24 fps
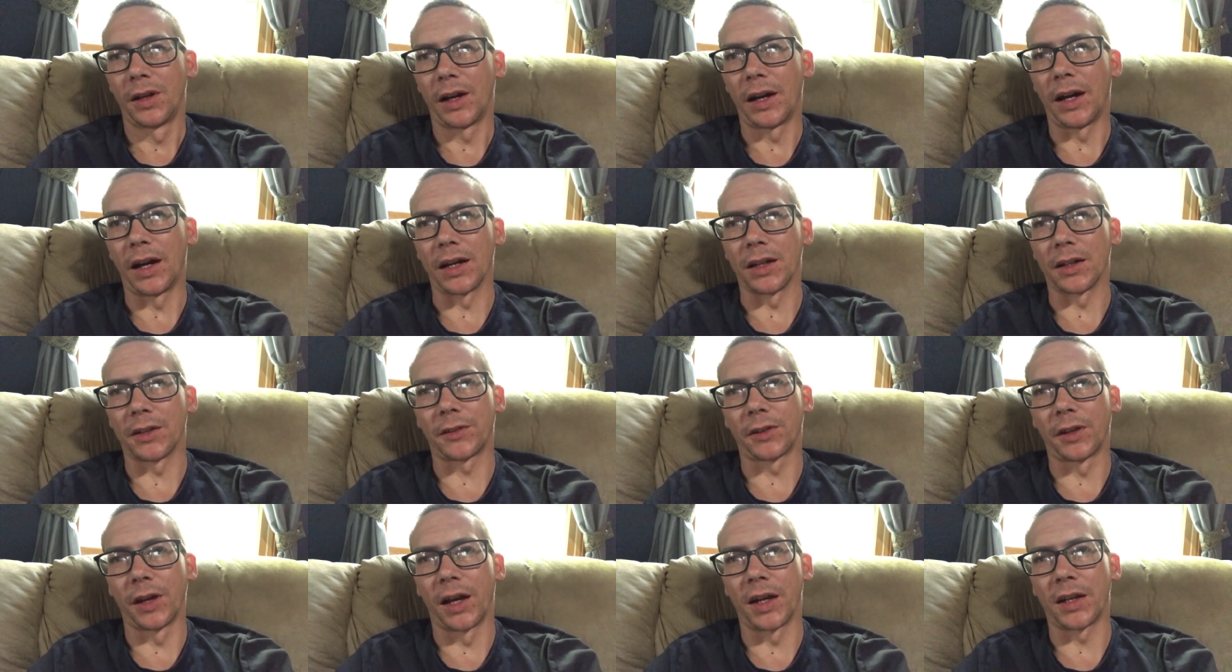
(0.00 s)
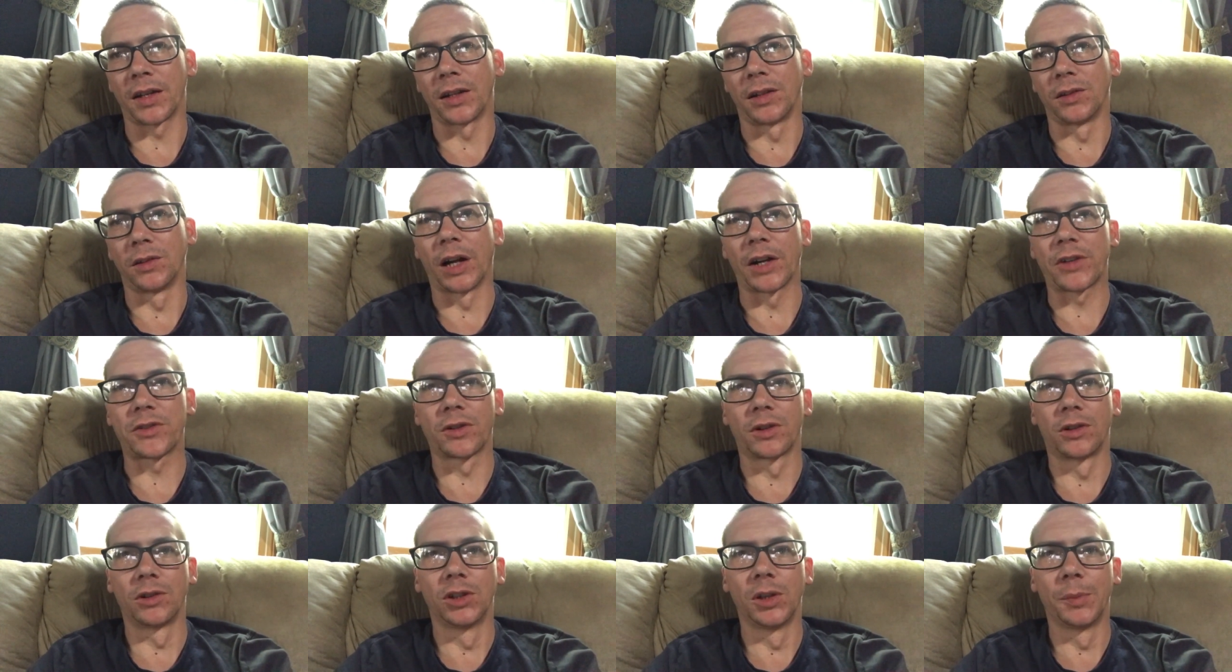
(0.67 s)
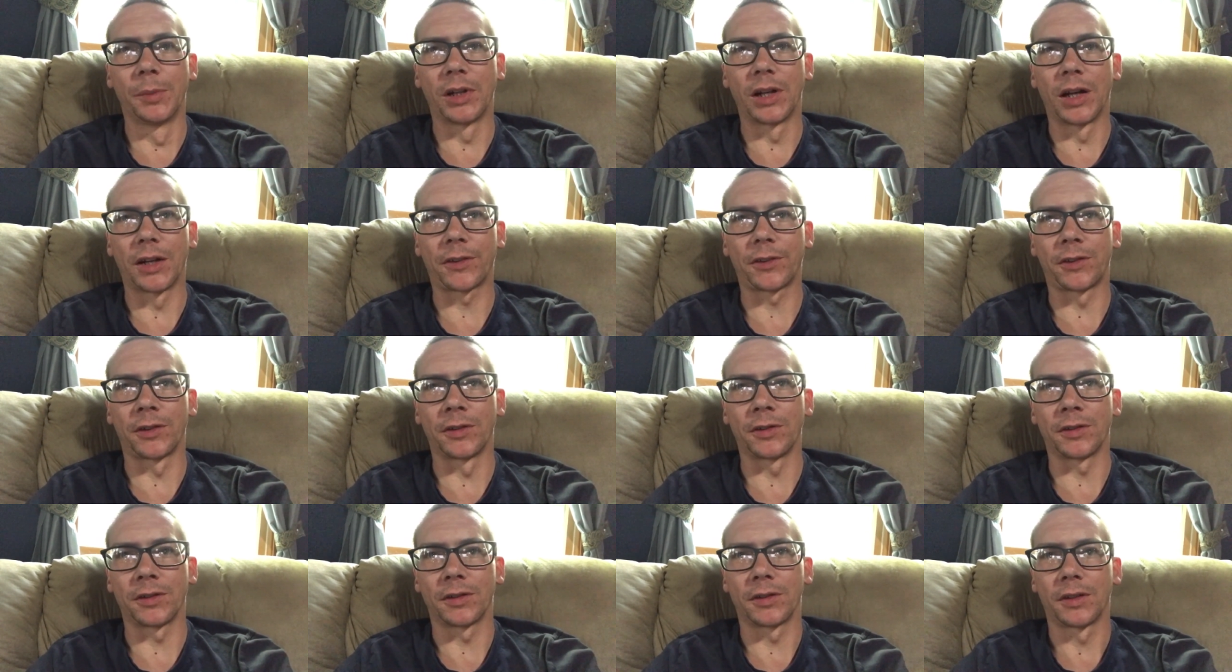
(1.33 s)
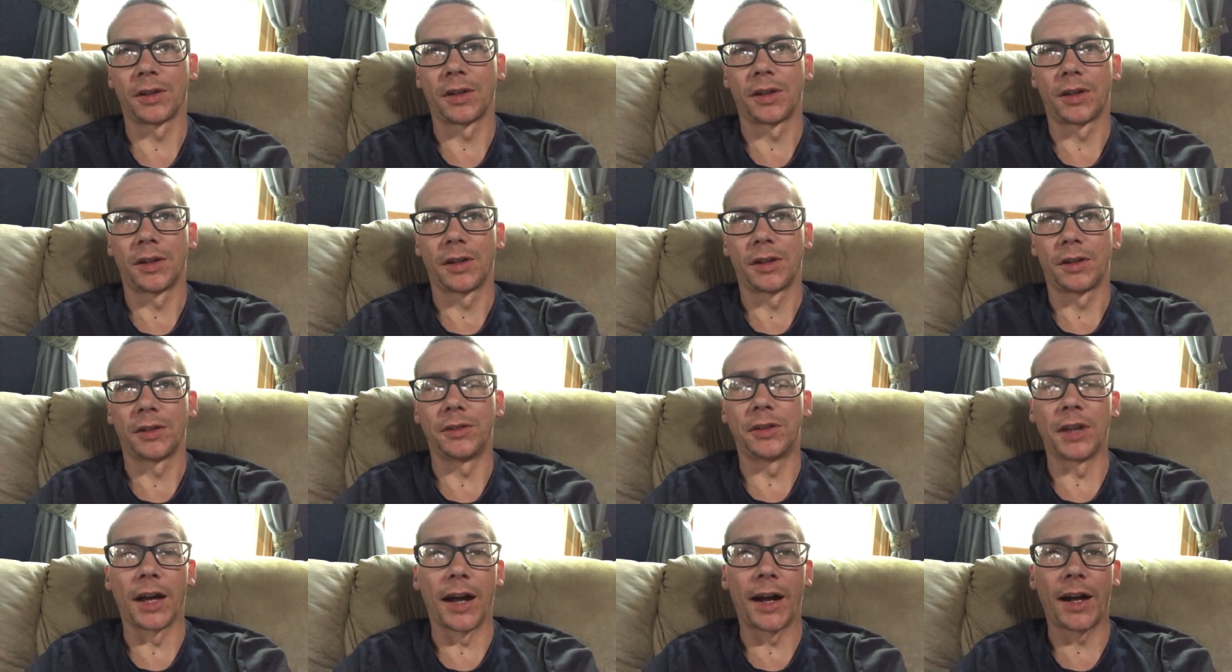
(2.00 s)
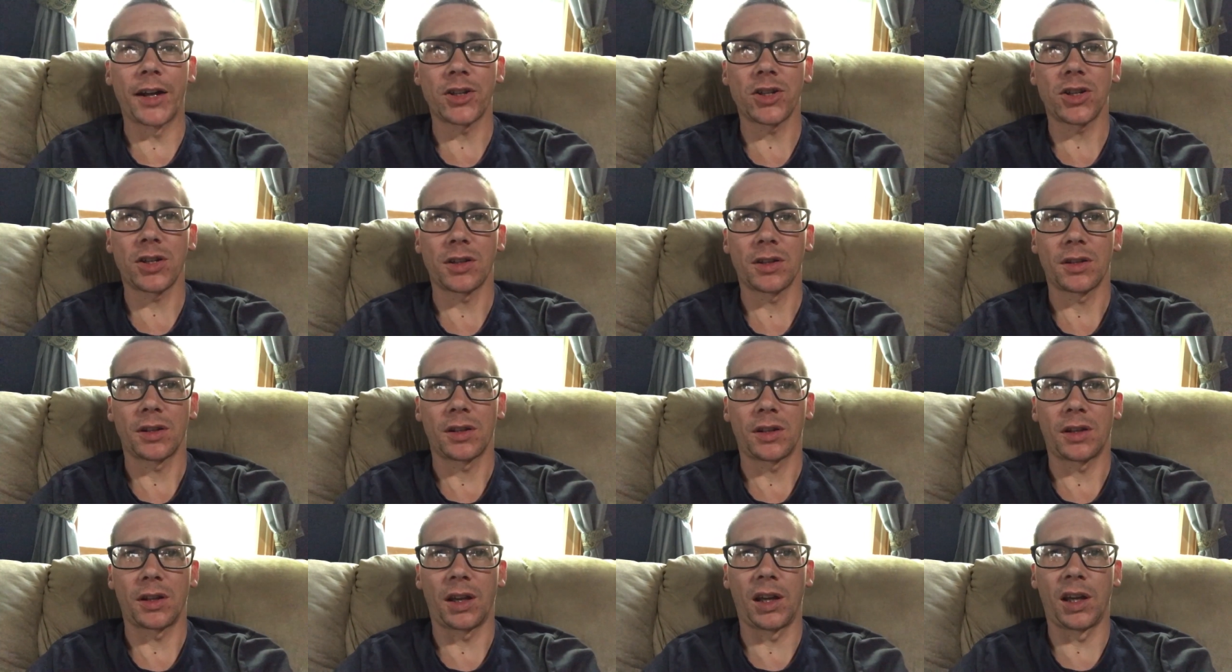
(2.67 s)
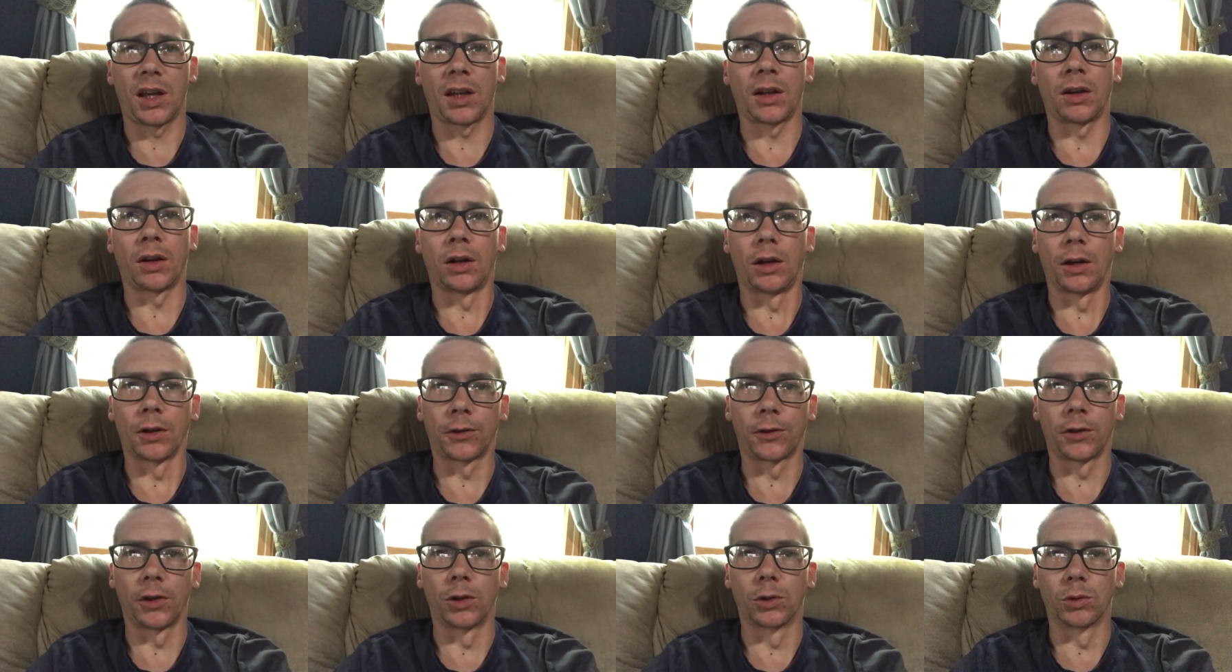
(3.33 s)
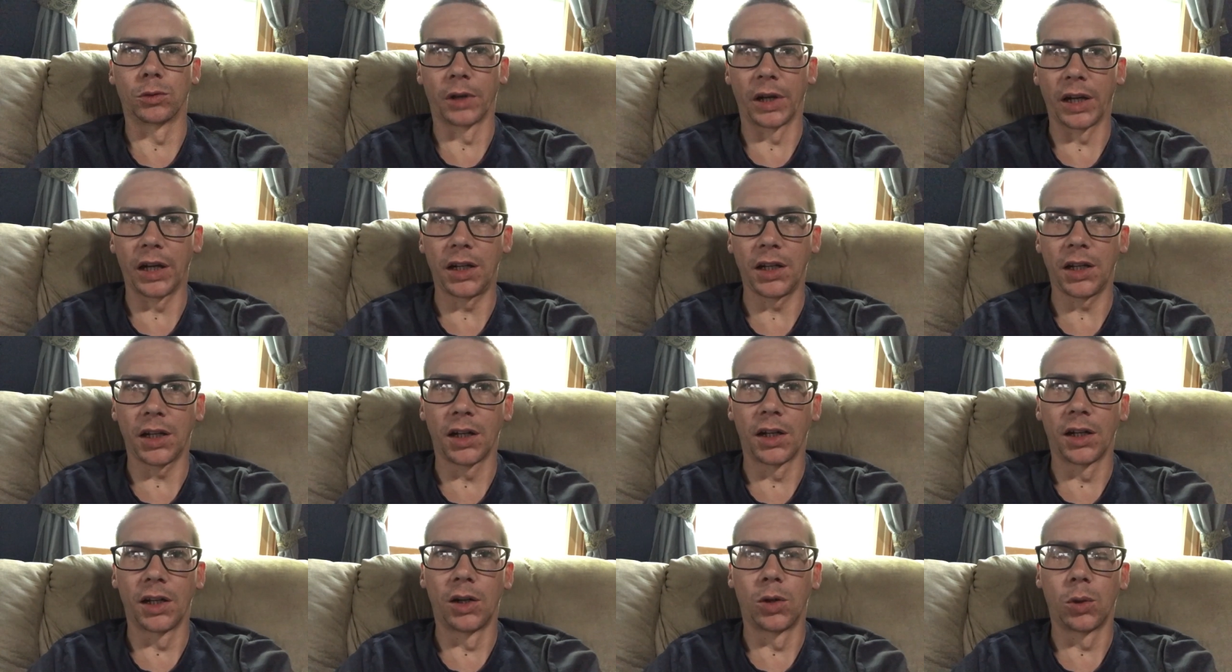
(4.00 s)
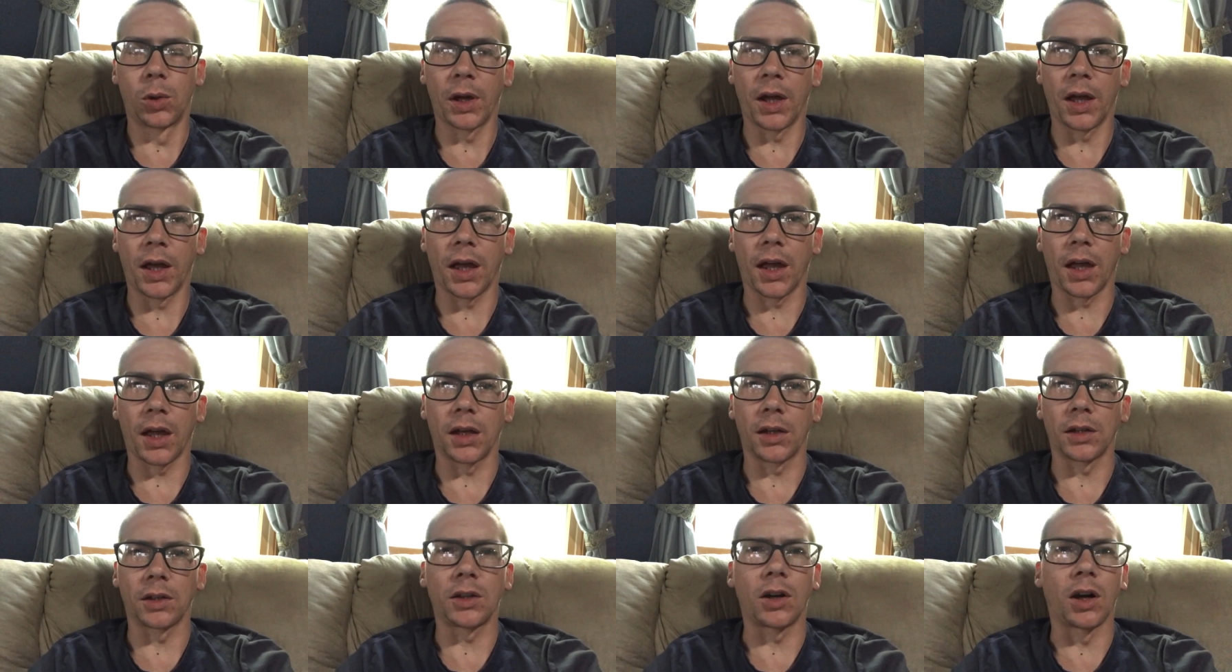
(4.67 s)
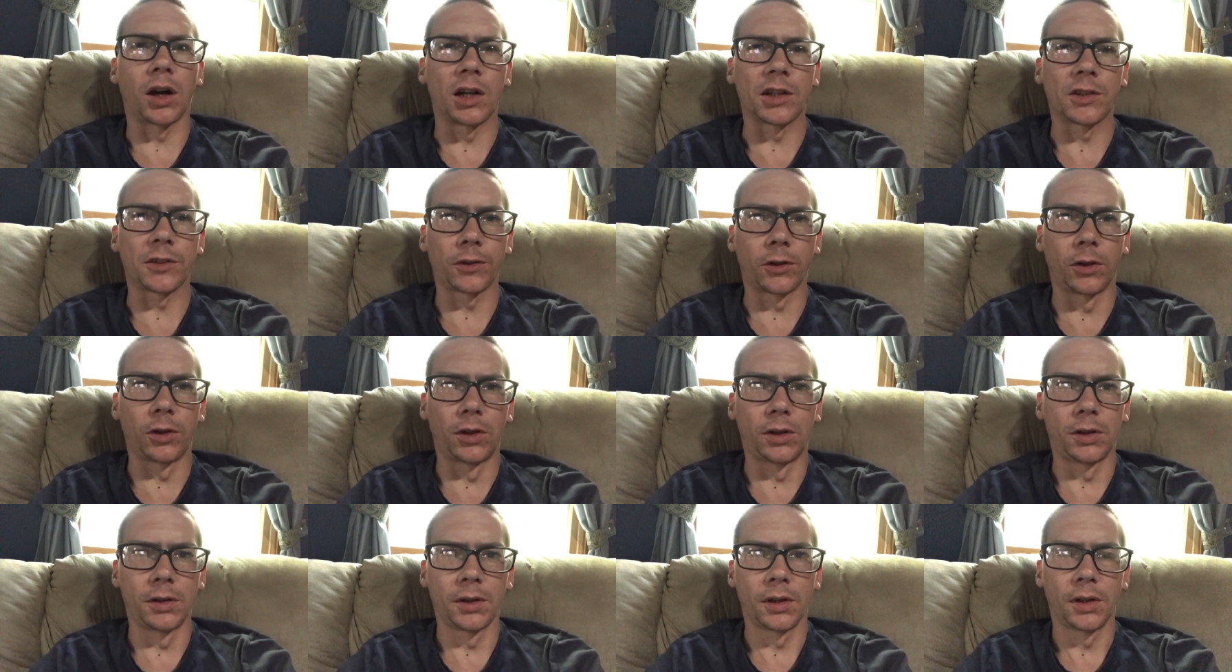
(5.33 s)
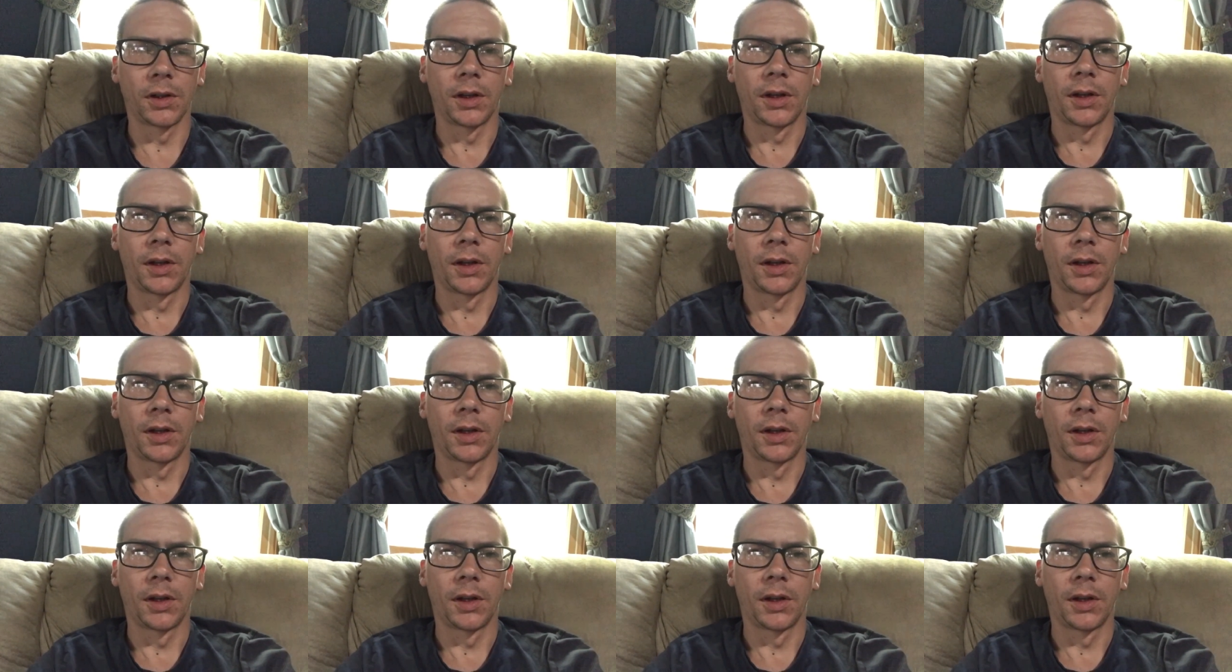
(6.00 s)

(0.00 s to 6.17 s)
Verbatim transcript: Uh, it's got an electroluminescent dash and also radio and console.